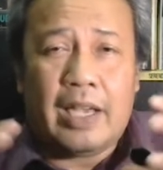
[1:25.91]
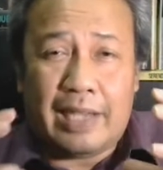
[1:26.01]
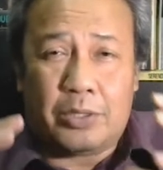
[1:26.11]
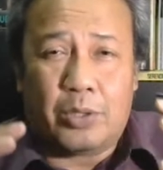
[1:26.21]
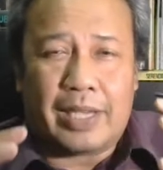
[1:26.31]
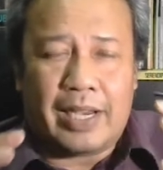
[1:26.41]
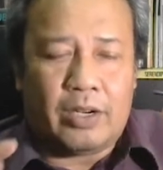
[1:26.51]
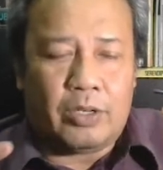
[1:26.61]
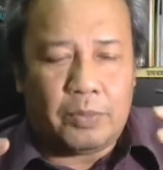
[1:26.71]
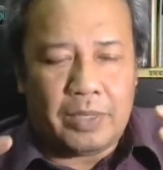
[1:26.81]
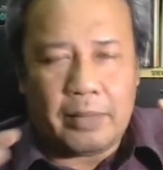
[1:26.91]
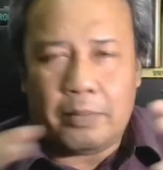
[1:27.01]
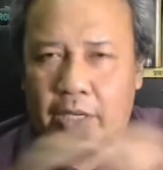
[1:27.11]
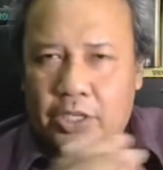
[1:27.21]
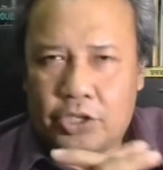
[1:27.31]
Heterokaryon, you mean a
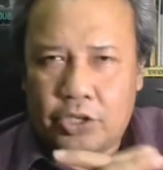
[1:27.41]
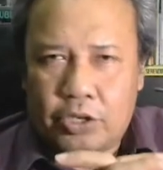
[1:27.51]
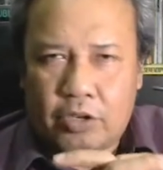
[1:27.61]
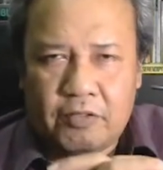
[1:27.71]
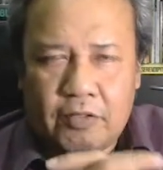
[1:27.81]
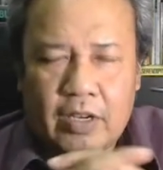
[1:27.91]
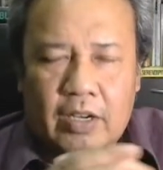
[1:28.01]
mixture of